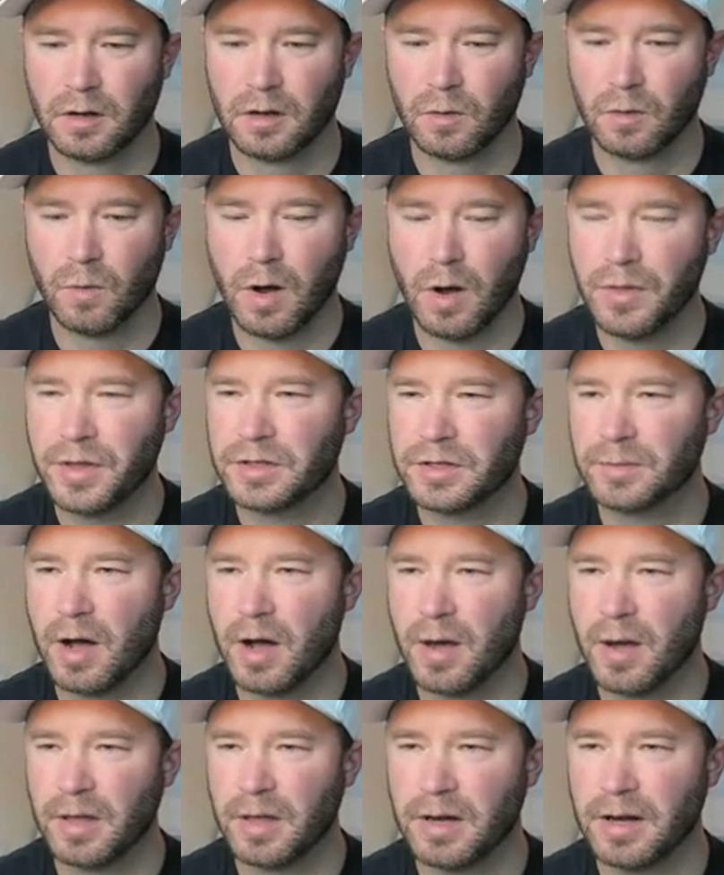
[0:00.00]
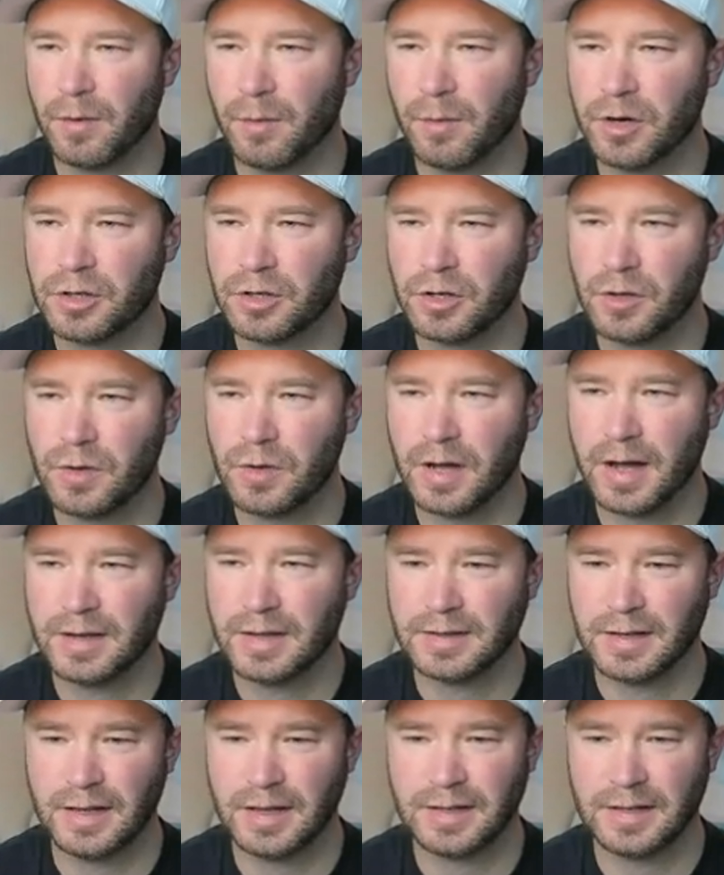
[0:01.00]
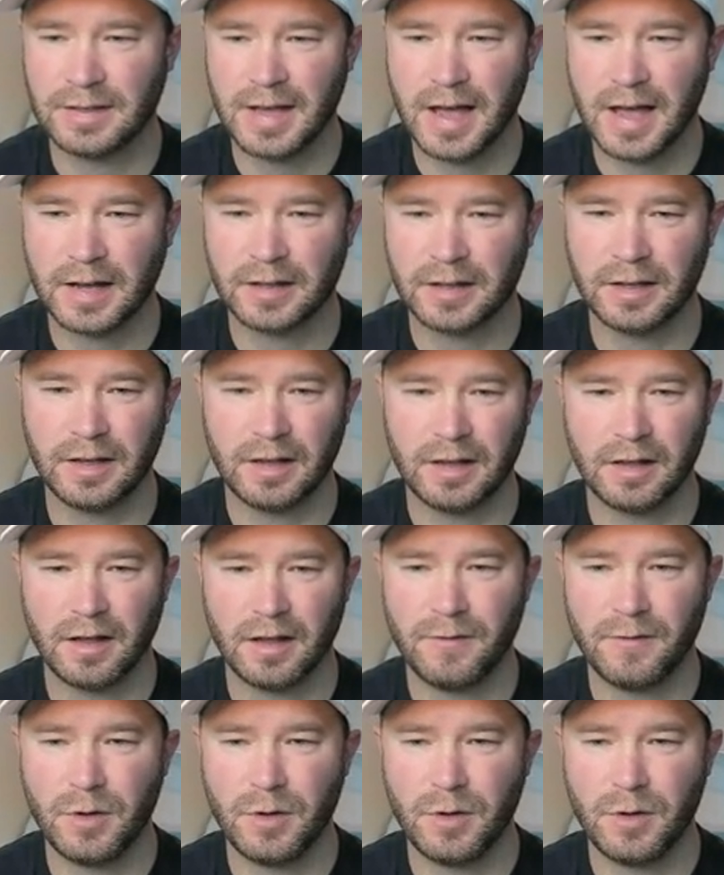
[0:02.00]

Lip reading: While this is populating, I want to show you guys exactly, if